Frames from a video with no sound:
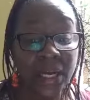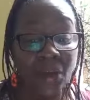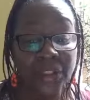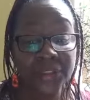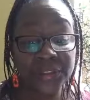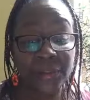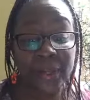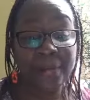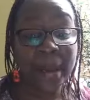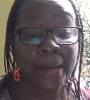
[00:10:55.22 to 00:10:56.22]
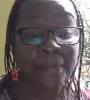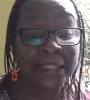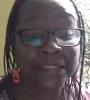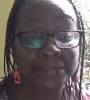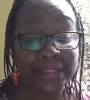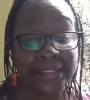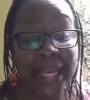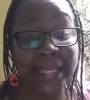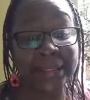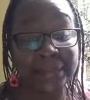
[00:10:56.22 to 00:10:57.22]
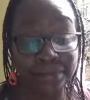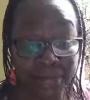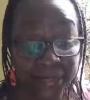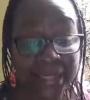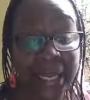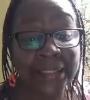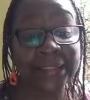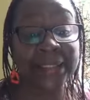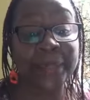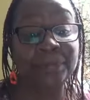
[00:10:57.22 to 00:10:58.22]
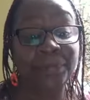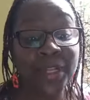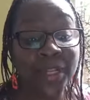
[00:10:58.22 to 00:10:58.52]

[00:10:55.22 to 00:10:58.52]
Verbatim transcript: Also, a biomass mentality